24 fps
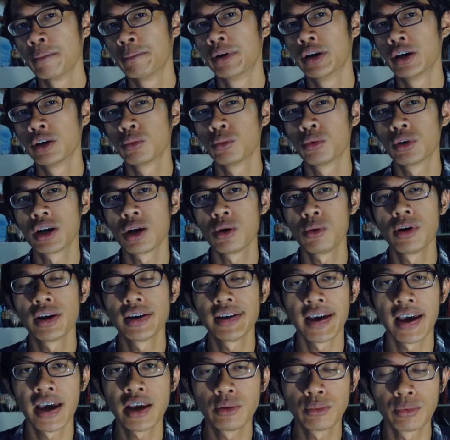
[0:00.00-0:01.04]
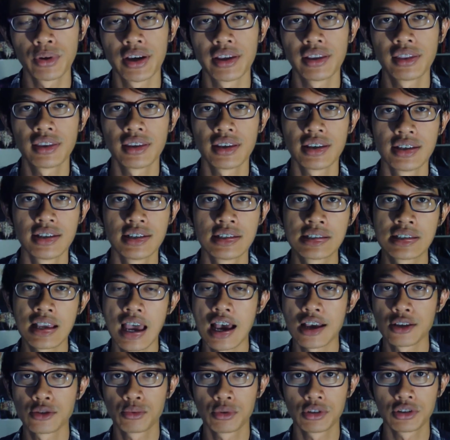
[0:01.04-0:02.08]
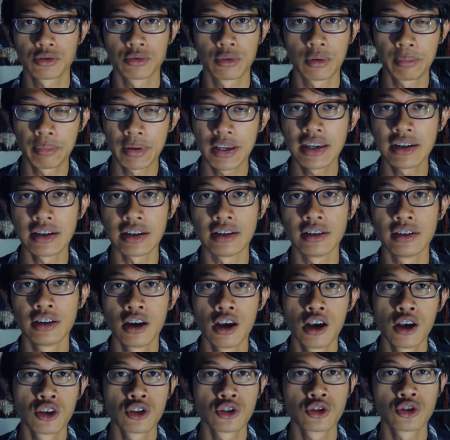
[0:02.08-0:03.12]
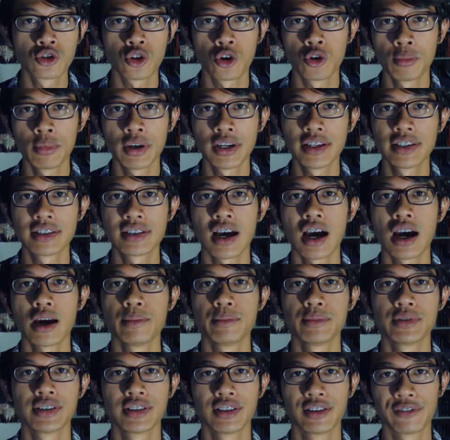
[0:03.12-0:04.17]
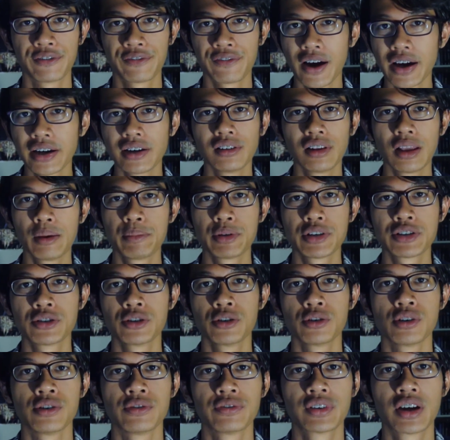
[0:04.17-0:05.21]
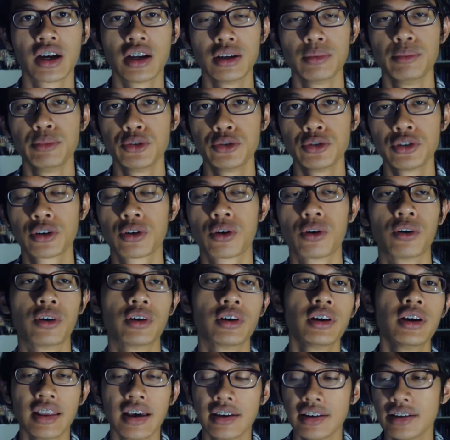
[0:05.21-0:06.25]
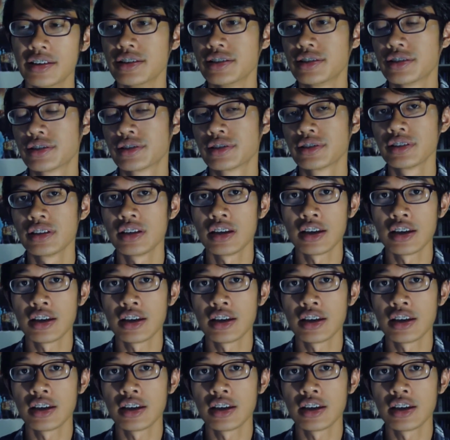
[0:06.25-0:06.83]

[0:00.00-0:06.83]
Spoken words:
But what I want to end with is, as was repeated so many times in the final episode of Gundam Unicorn, that is,